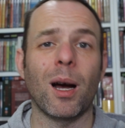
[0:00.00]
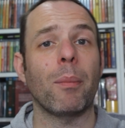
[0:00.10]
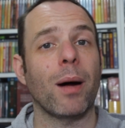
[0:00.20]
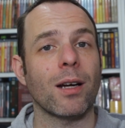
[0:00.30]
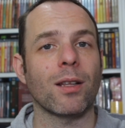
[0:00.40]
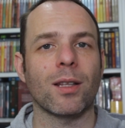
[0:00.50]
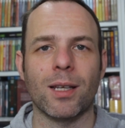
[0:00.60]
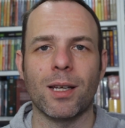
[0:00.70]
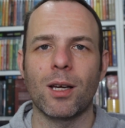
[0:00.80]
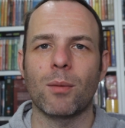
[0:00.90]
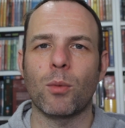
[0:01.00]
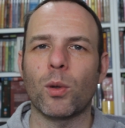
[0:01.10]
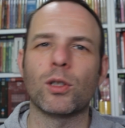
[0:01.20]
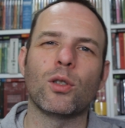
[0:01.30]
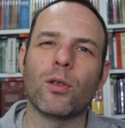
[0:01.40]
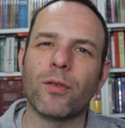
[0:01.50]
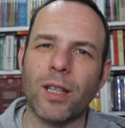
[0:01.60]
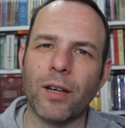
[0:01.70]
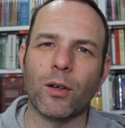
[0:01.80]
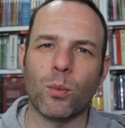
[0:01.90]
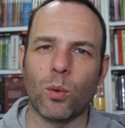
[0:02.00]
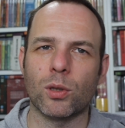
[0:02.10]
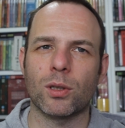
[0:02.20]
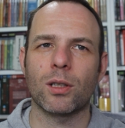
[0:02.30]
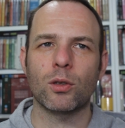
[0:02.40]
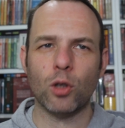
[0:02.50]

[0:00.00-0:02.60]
apparently, but ones you've never watched.